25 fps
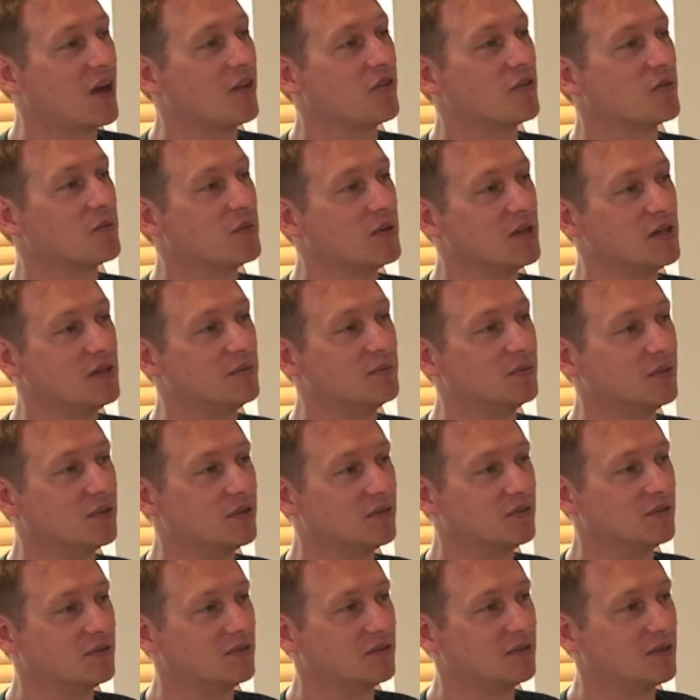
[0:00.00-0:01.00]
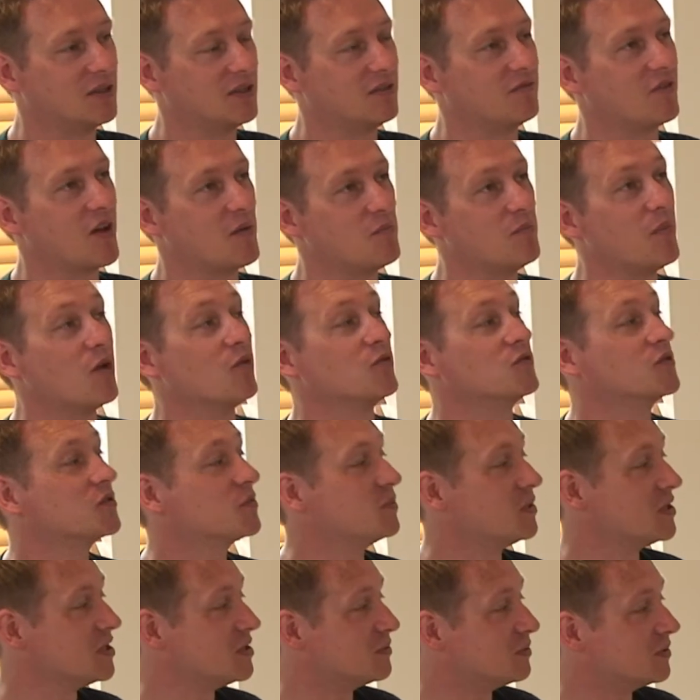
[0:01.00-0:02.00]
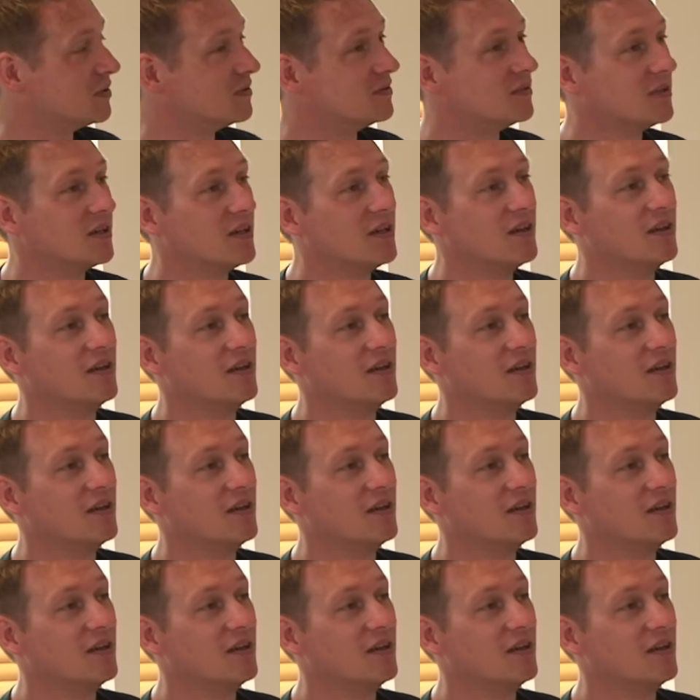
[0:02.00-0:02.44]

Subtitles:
Other people, in fact most people,